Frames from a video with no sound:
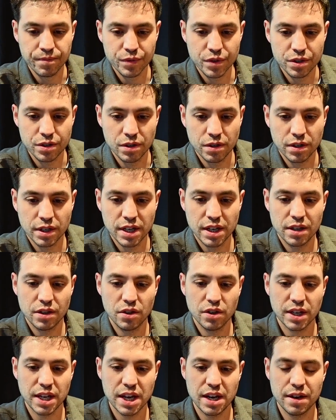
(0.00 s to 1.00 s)
So again,
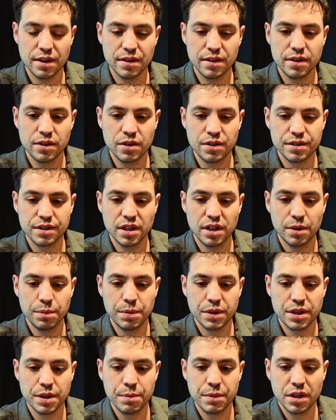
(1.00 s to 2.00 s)
look at it yourself,
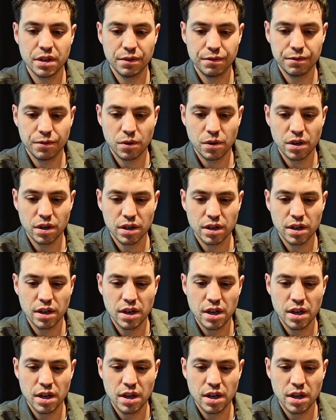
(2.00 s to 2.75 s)
but the Middle Fork,